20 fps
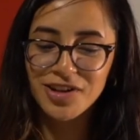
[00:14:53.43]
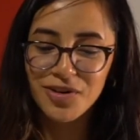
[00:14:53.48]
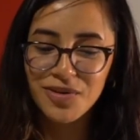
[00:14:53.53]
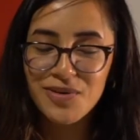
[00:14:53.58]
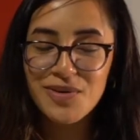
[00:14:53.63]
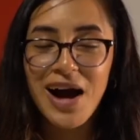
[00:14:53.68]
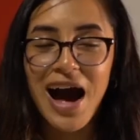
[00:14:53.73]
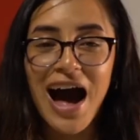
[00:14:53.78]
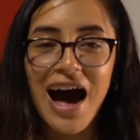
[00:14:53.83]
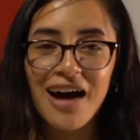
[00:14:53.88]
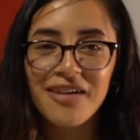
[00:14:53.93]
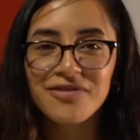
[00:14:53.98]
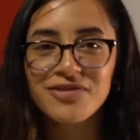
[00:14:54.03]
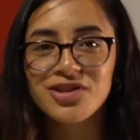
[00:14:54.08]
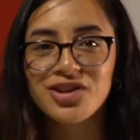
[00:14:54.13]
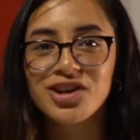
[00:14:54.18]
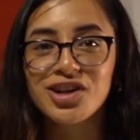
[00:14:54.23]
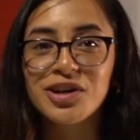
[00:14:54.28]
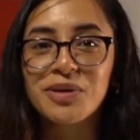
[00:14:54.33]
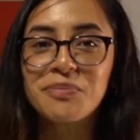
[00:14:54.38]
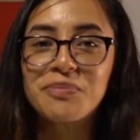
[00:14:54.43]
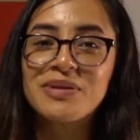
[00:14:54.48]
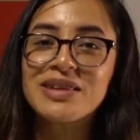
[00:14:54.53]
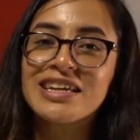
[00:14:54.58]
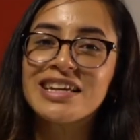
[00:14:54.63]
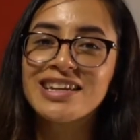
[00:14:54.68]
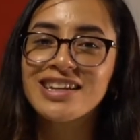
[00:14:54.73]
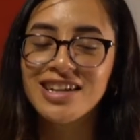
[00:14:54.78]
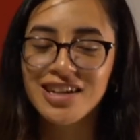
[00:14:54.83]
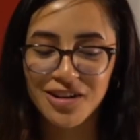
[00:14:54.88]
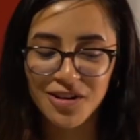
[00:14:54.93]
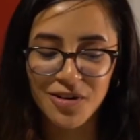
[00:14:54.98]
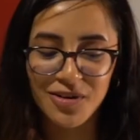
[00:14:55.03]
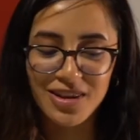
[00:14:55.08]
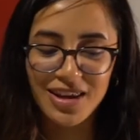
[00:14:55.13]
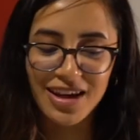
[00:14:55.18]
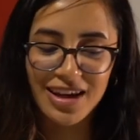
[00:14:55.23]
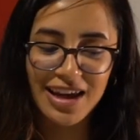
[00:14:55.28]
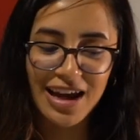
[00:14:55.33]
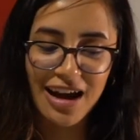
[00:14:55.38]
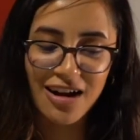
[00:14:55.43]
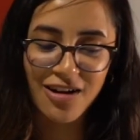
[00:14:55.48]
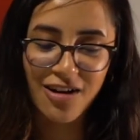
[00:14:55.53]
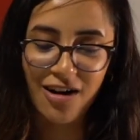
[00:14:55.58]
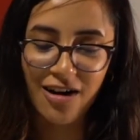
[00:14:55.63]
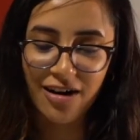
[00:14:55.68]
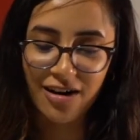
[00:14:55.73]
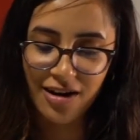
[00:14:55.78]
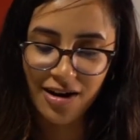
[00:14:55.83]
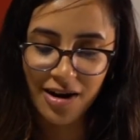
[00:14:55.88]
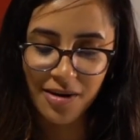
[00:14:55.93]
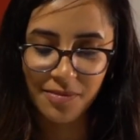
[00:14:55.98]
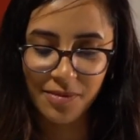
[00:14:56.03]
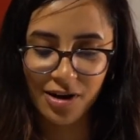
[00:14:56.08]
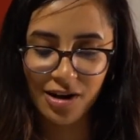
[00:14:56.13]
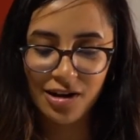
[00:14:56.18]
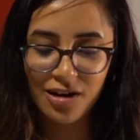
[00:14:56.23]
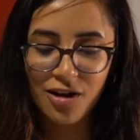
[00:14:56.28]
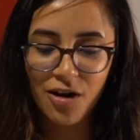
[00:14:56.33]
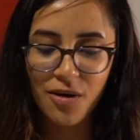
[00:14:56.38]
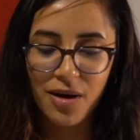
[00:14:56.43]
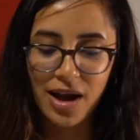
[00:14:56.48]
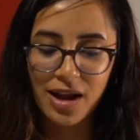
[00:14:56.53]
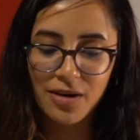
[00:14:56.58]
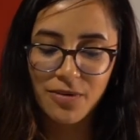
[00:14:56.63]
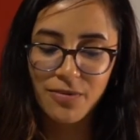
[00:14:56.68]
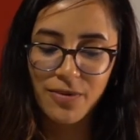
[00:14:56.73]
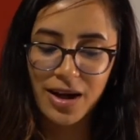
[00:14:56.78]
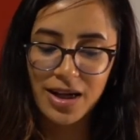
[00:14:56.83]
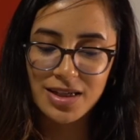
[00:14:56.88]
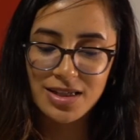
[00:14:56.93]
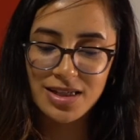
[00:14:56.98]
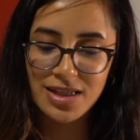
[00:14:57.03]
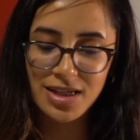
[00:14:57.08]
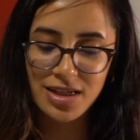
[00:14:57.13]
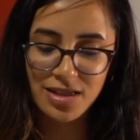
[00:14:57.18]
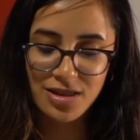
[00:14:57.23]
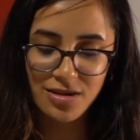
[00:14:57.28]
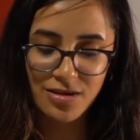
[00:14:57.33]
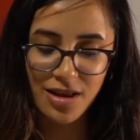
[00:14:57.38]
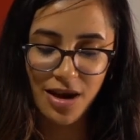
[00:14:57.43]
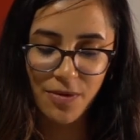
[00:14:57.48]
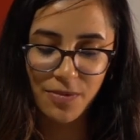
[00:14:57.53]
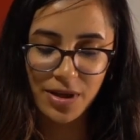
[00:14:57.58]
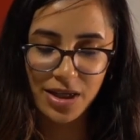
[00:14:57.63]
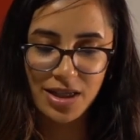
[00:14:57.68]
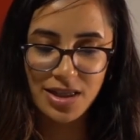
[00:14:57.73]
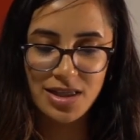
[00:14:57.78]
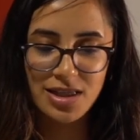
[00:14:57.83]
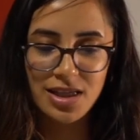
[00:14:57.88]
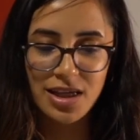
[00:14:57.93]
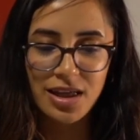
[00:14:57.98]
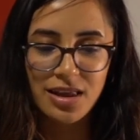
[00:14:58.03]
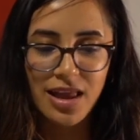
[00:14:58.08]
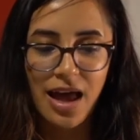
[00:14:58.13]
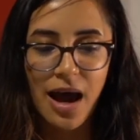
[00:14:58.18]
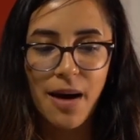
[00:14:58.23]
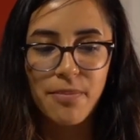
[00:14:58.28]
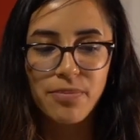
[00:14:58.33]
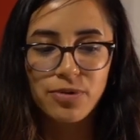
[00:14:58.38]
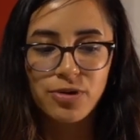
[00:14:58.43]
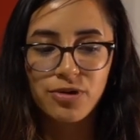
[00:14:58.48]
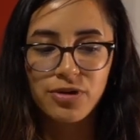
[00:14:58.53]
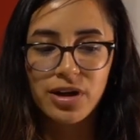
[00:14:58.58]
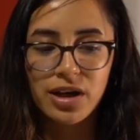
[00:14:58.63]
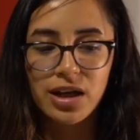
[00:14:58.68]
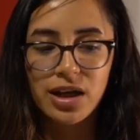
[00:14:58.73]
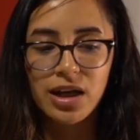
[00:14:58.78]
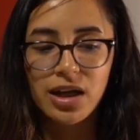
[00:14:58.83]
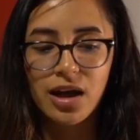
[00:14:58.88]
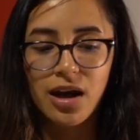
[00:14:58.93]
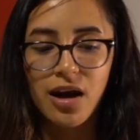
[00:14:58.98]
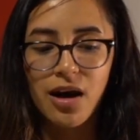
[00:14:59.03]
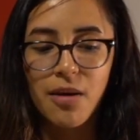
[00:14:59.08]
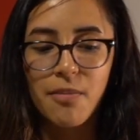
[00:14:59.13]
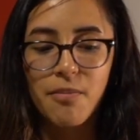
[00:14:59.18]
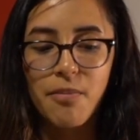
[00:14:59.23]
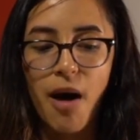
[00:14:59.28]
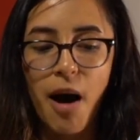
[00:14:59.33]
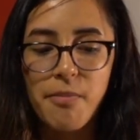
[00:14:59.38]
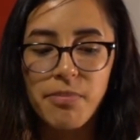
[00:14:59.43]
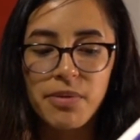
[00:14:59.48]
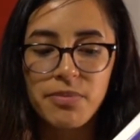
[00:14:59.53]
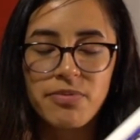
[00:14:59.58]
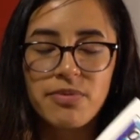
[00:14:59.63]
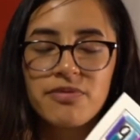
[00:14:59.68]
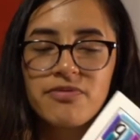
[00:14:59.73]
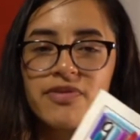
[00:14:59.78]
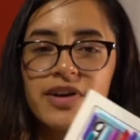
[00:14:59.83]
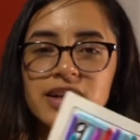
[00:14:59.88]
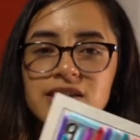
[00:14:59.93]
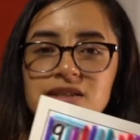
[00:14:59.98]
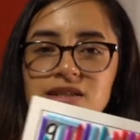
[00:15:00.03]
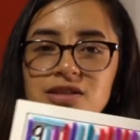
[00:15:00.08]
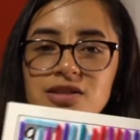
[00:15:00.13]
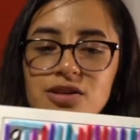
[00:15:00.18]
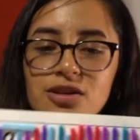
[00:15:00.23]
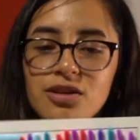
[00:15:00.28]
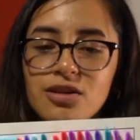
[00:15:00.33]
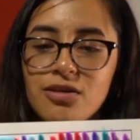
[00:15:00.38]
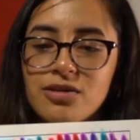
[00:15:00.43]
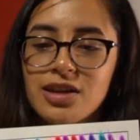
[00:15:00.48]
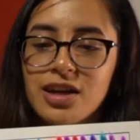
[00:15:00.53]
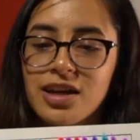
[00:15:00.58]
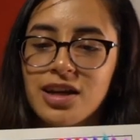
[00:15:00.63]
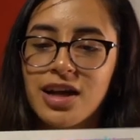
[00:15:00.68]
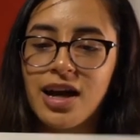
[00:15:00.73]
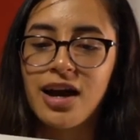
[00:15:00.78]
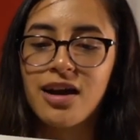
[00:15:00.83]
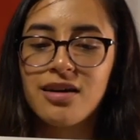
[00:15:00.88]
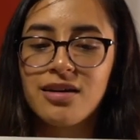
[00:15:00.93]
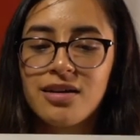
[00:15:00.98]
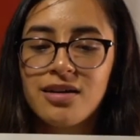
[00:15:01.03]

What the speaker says: You'll have your completed Loteria card. I'm gonna go ahead and raise this so that we can see that 3D pop-up effect into your Loteria.